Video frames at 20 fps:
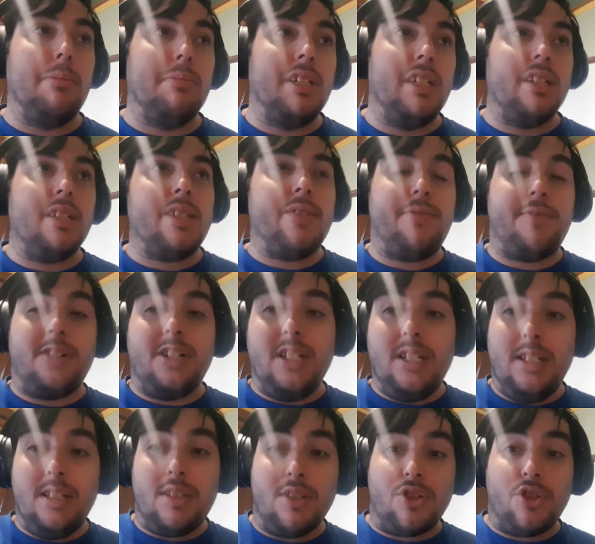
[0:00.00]
gets
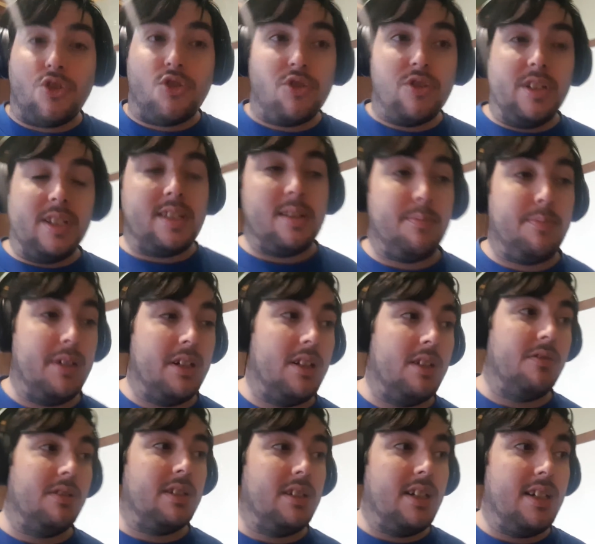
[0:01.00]
free, destroys
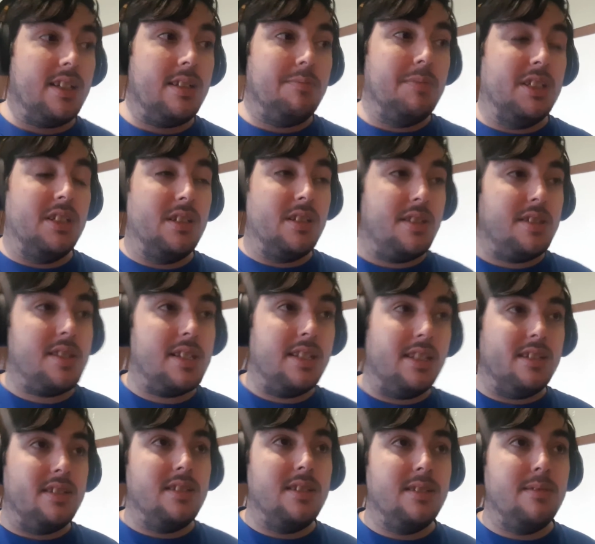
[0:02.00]
Apollo and Artemis,
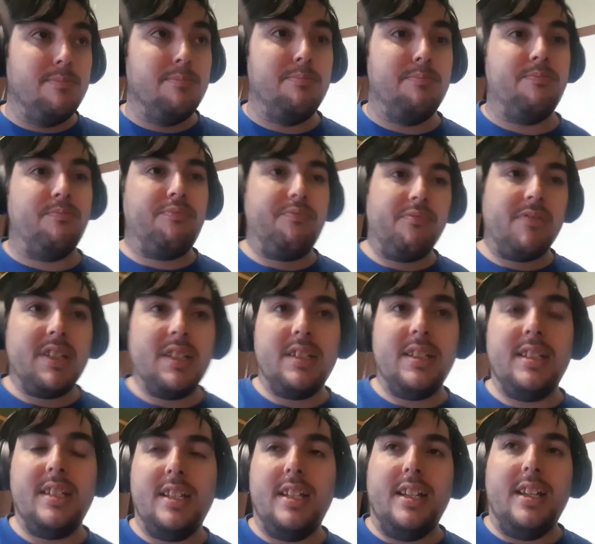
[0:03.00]
and
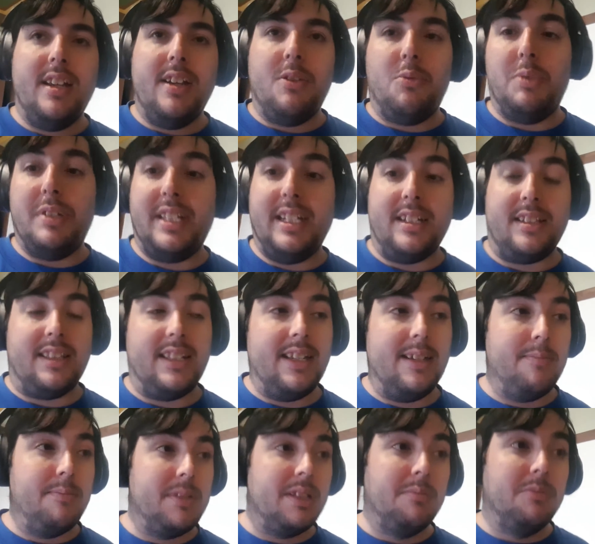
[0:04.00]
without
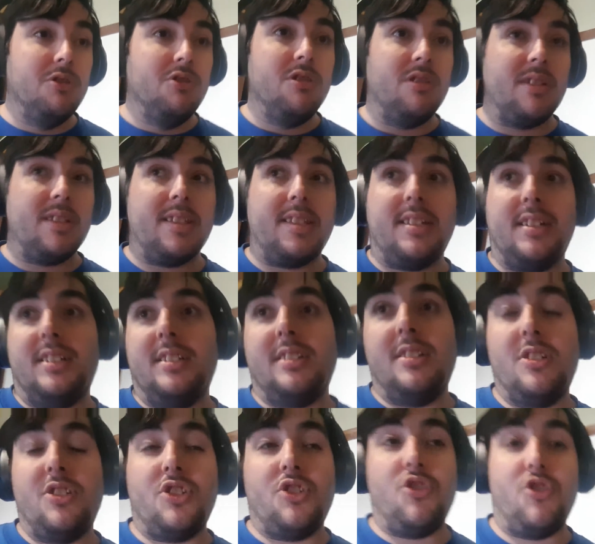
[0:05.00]
them, the moon and sun are
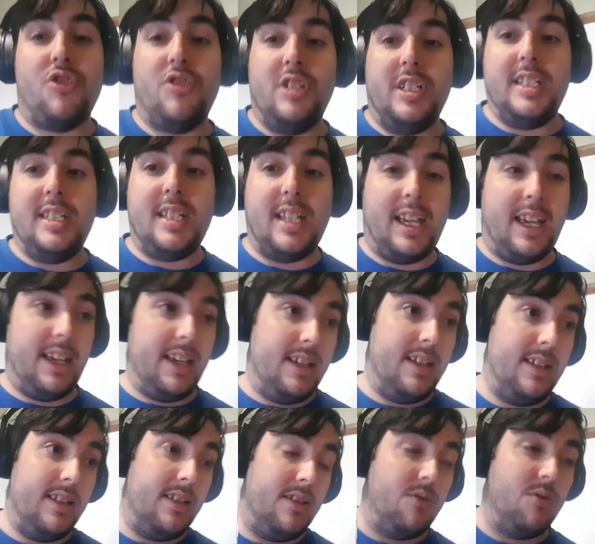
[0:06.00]
destroyed,
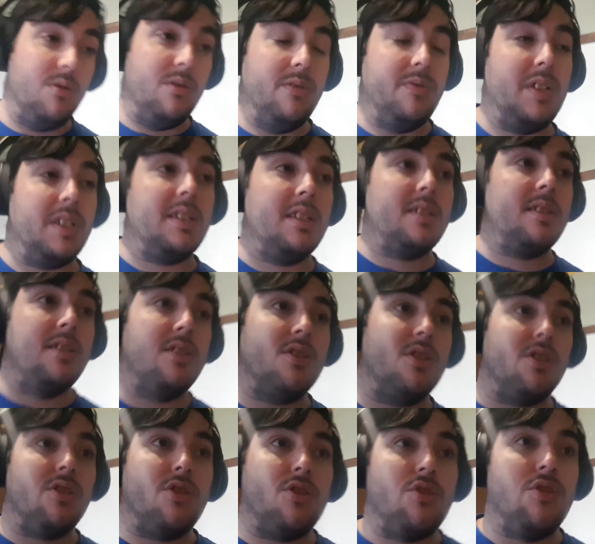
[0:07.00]
and all of existence
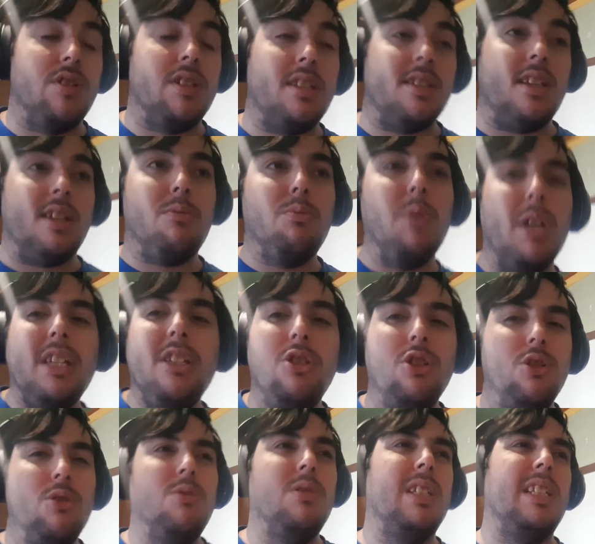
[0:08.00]
destroyed. It's like we
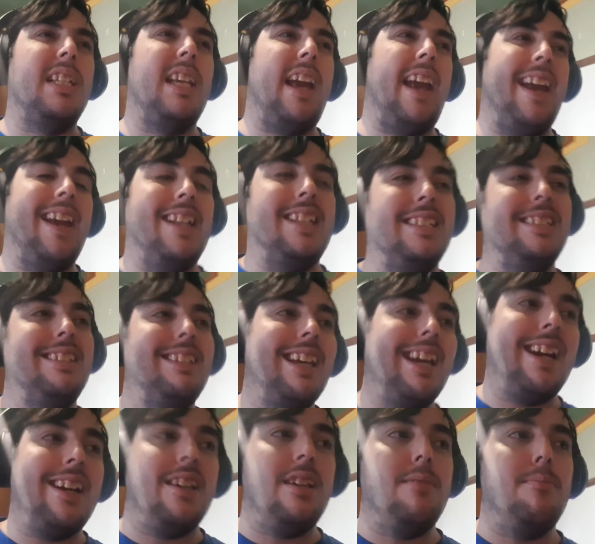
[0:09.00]
knew the end
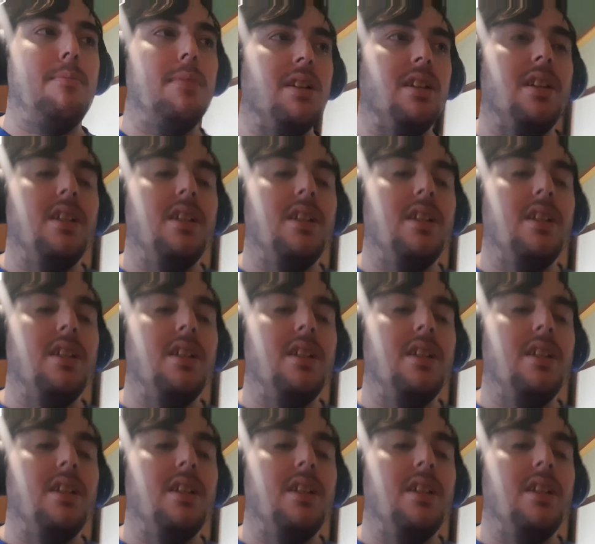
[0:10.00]
game.